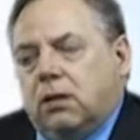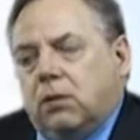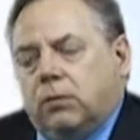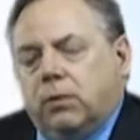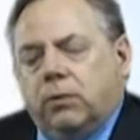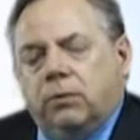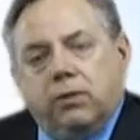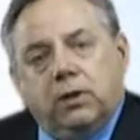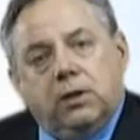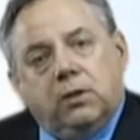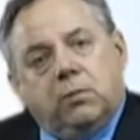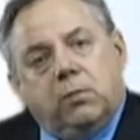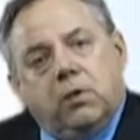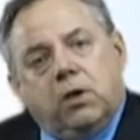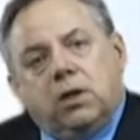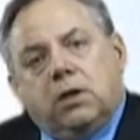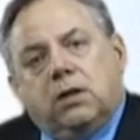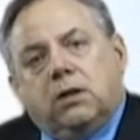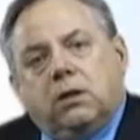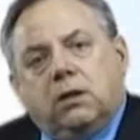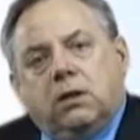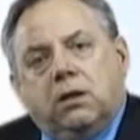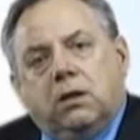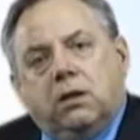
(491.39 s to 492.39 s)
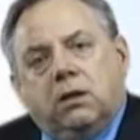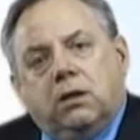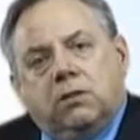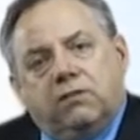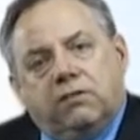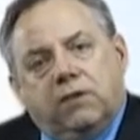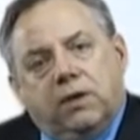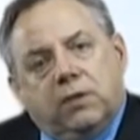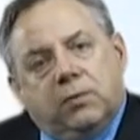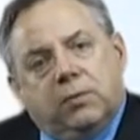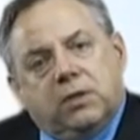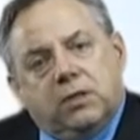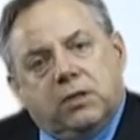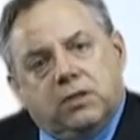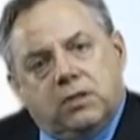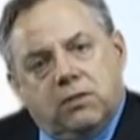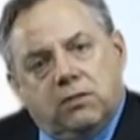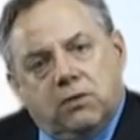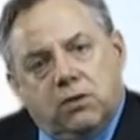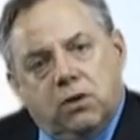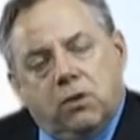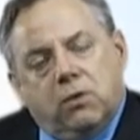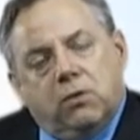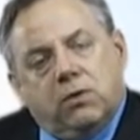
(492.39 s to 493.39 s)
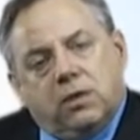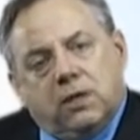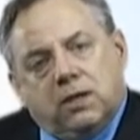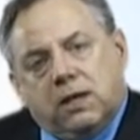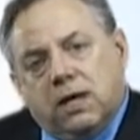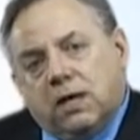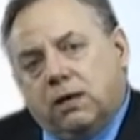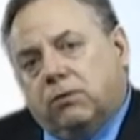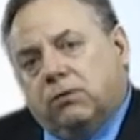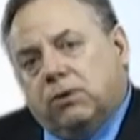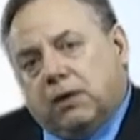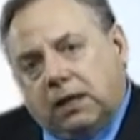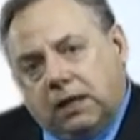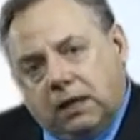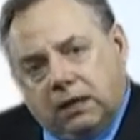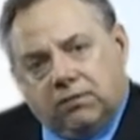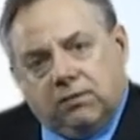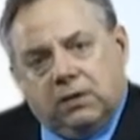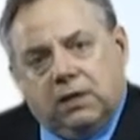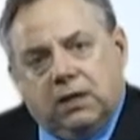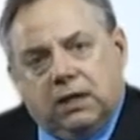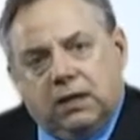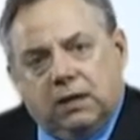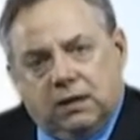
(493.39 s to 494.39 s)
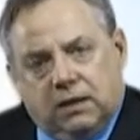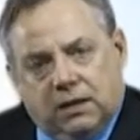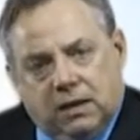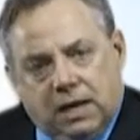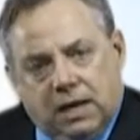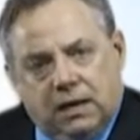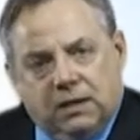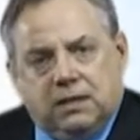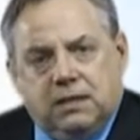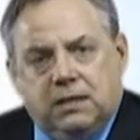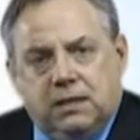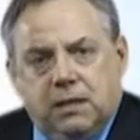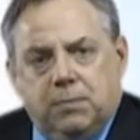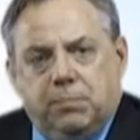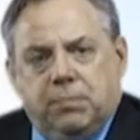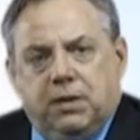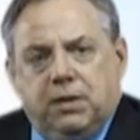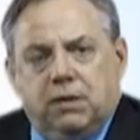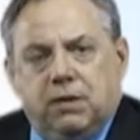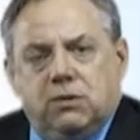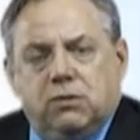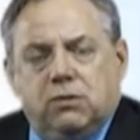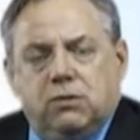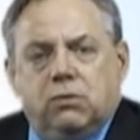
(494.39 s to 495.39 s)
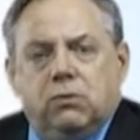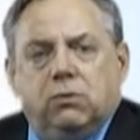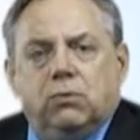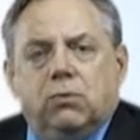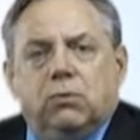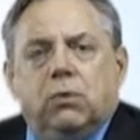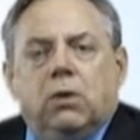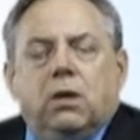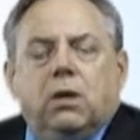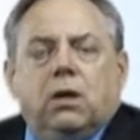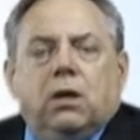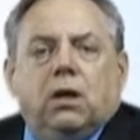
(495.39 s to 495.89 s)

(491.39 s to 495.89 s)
we really want families to know that they don't have to get that deep into